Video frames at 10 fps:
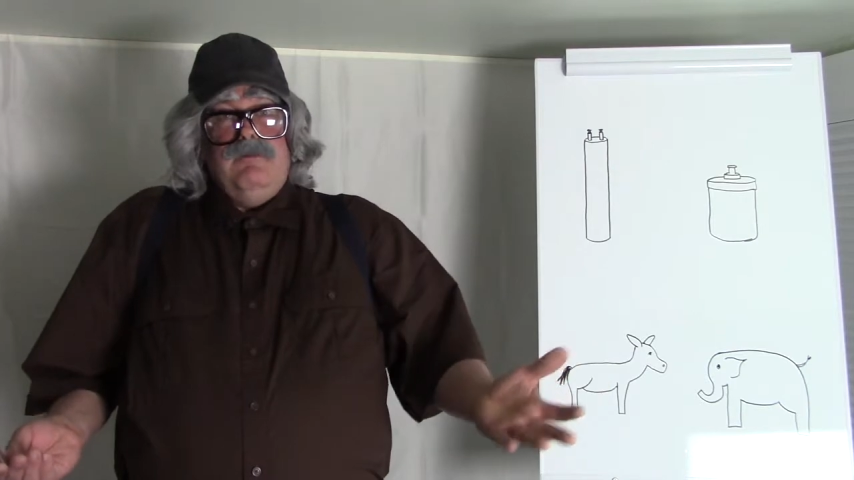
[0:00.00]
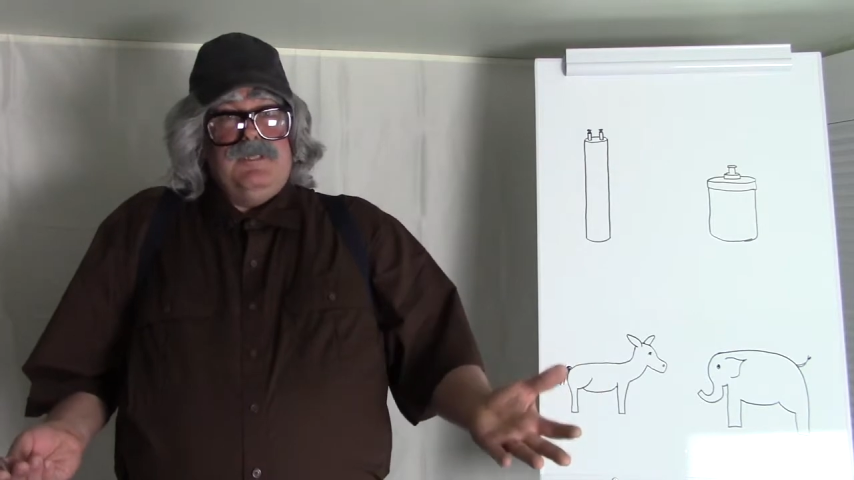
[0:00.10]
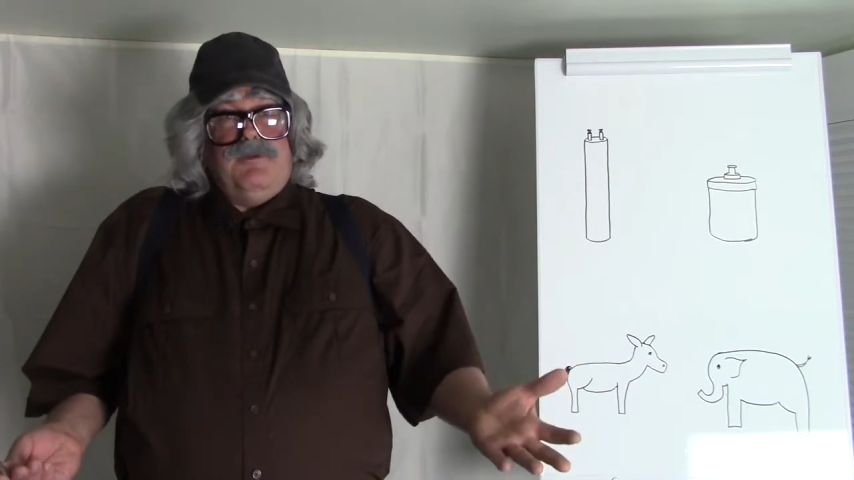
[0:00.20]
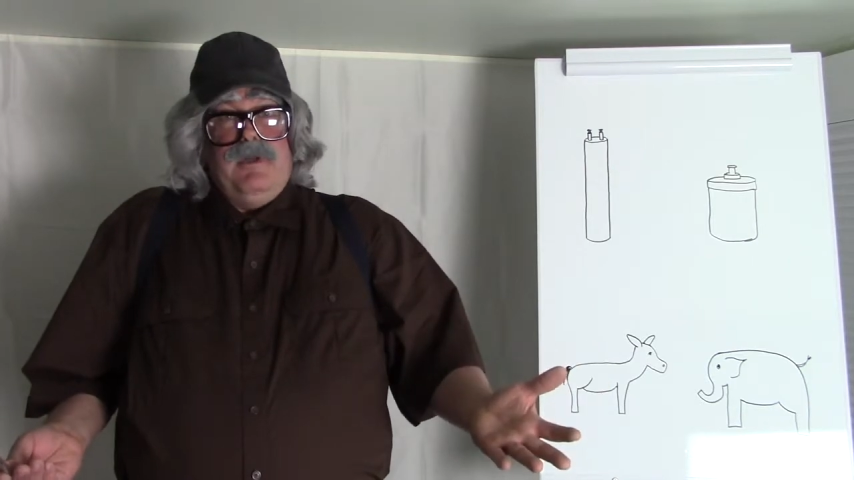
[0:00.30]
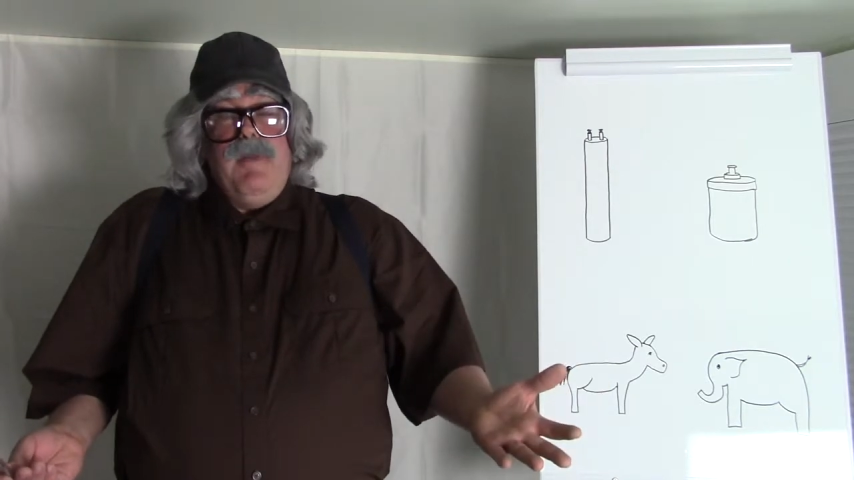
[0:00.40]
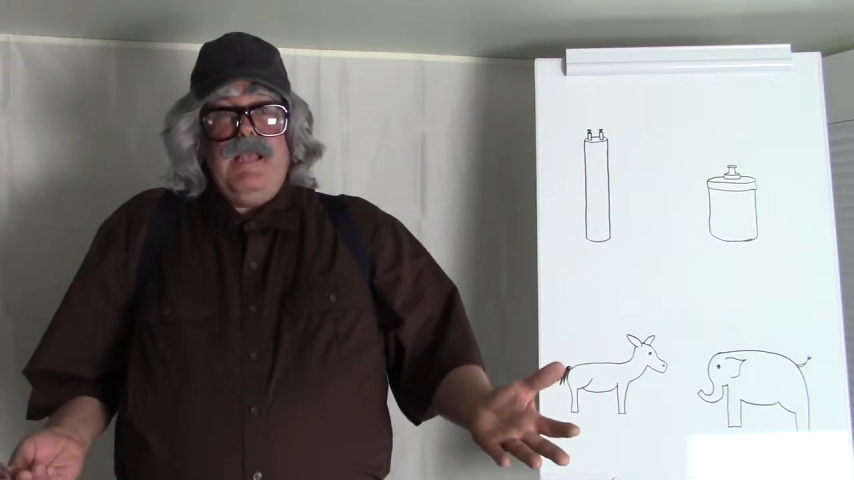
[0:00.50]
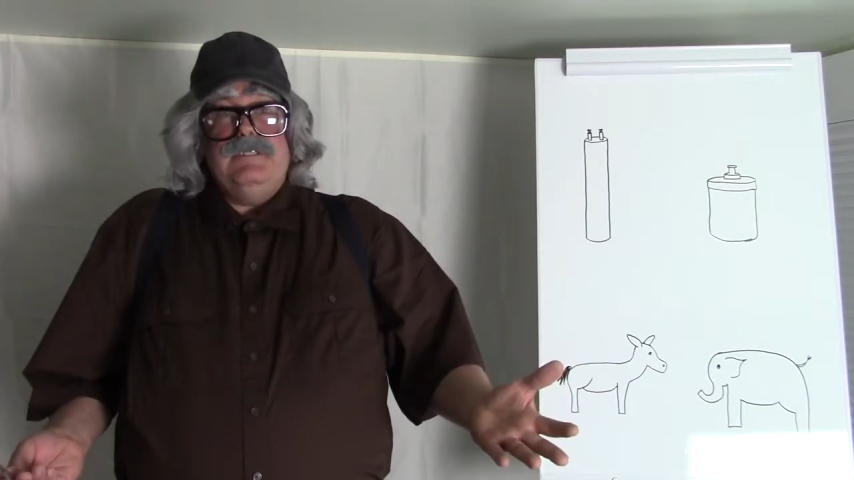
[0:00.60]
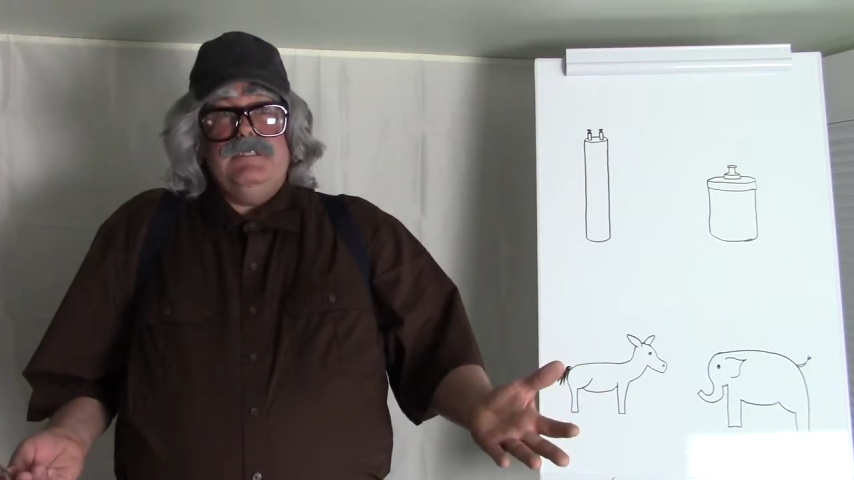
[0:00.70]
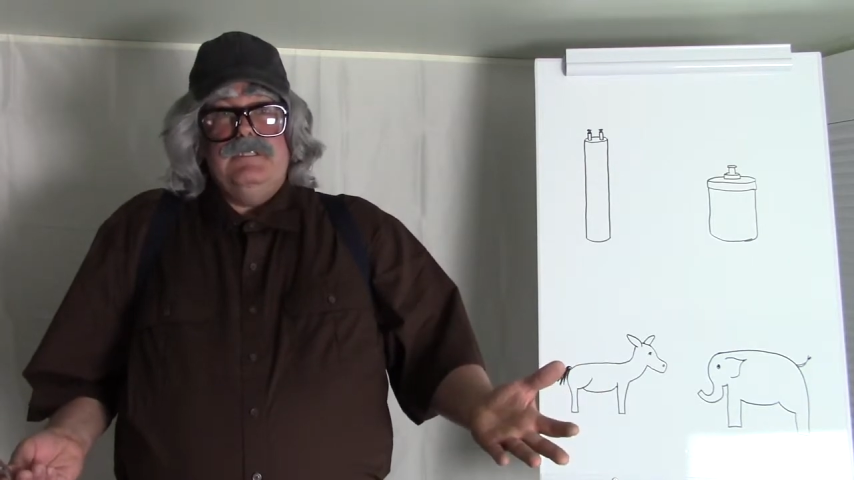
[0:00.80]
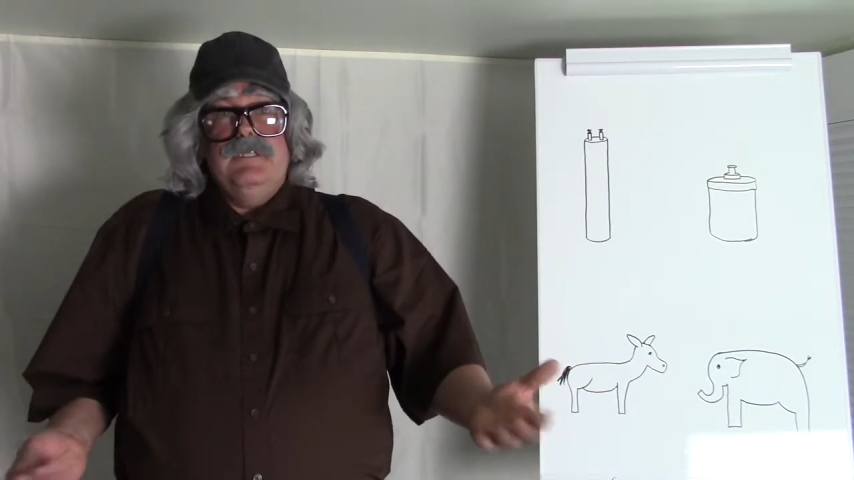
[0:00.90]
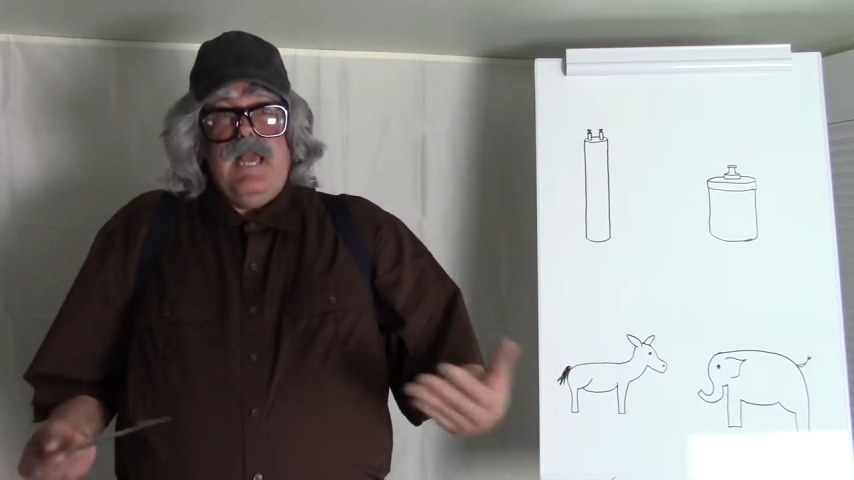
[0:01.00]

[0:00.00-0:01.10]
was 3 months,